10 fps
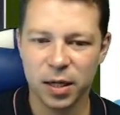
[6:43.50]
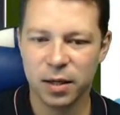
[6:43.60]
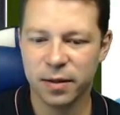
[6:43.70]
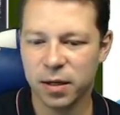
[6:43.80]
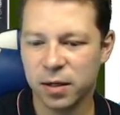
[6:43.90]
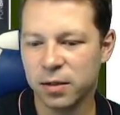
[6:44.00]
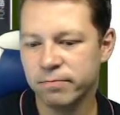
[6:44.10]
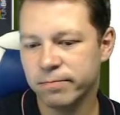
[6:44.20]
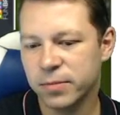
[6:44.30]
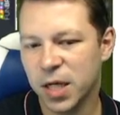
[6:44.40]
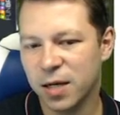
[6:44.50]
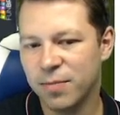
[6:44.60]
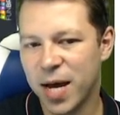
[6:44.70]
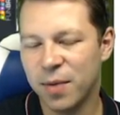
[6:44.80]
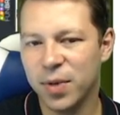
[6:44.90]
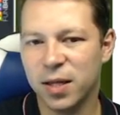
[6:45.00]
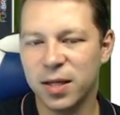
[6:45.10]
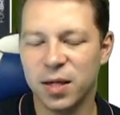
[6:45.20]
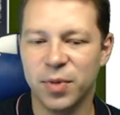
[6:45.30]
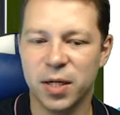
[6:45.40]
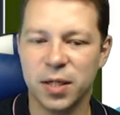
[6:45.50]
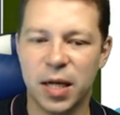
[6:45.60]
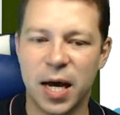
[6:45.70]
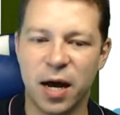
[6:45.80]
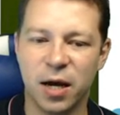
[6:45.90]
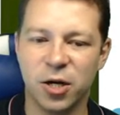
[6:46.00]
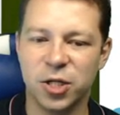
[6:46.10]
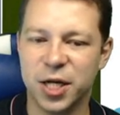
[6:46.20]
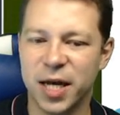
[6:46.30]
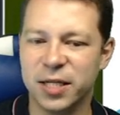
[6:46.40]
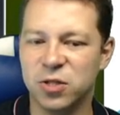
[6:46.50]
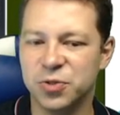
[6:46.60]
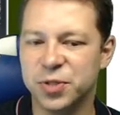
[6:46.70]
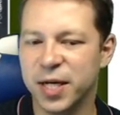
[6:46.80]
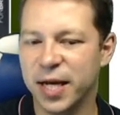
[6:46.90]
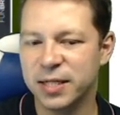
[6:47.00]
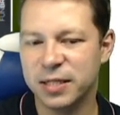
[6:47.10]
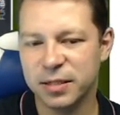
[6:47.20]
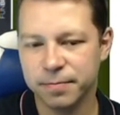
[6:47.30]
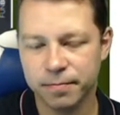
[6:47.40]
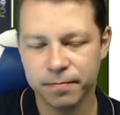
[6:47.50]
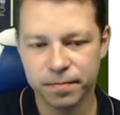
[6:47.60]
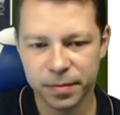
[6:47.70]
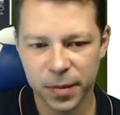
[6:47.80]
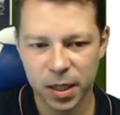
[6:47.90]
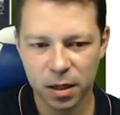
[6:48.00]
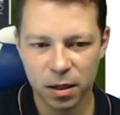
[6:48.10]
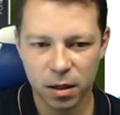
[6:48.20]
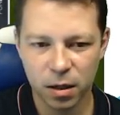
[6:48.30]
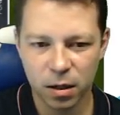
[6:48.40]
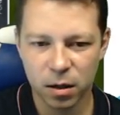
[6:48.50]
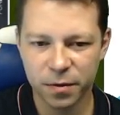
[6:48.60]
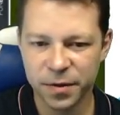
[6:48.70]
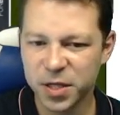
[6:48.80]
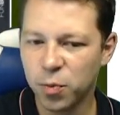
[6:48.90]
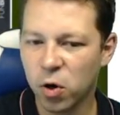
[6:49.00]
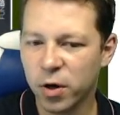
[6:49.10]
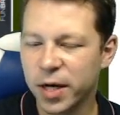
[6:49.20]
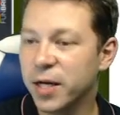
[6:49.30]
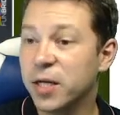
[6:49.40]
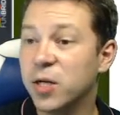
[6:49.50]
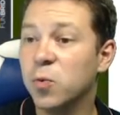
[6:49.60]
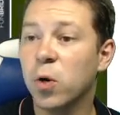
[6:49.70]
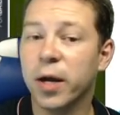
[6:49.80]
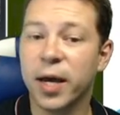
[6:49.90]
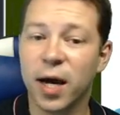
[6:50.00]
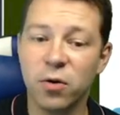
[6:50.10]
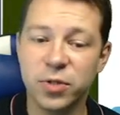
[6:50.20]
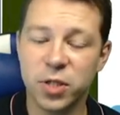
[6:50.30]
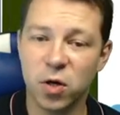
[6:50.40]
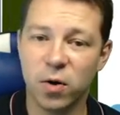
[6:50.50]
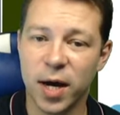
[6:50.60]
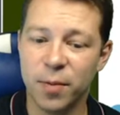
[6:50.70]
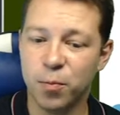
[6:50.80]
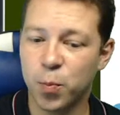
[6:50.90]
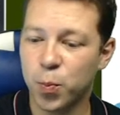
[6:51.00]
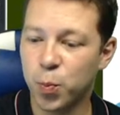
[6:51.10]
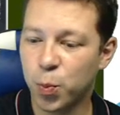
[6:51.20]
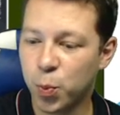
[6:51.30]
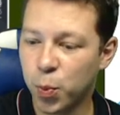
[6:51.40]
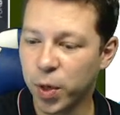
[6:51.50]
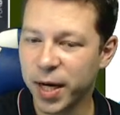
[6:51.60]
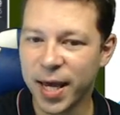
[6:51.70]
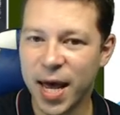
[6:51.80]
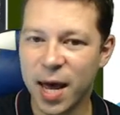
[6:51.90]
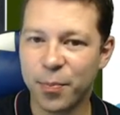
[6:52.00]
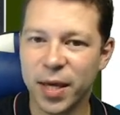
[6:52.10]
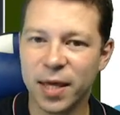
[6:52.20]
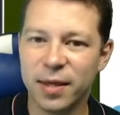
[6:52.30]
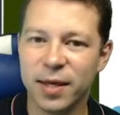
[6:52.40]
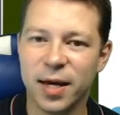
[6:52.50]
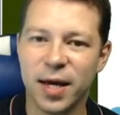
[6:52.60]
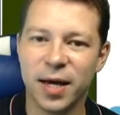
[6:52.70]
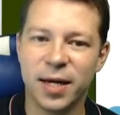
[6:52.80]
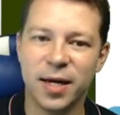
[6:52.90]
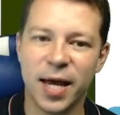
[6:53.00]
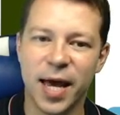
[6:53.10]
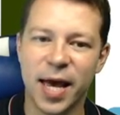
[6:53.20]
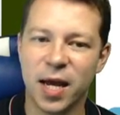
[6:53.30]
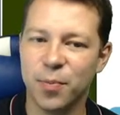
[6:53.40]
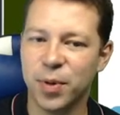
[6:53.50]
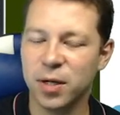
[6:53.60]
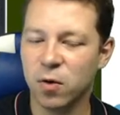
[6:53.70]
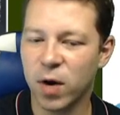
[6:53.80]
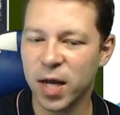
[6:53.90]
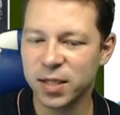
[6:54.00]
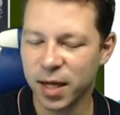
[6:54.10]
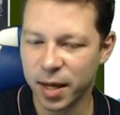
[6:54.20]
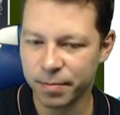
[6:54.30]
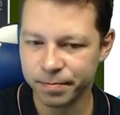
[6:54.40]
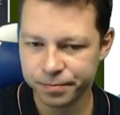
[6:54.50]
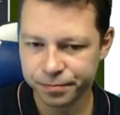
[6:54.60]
then it might be a little bit higher chance to finesse. On this board it didn't work out, so I'm pretty happy that I didn't end up in the Grand Slam.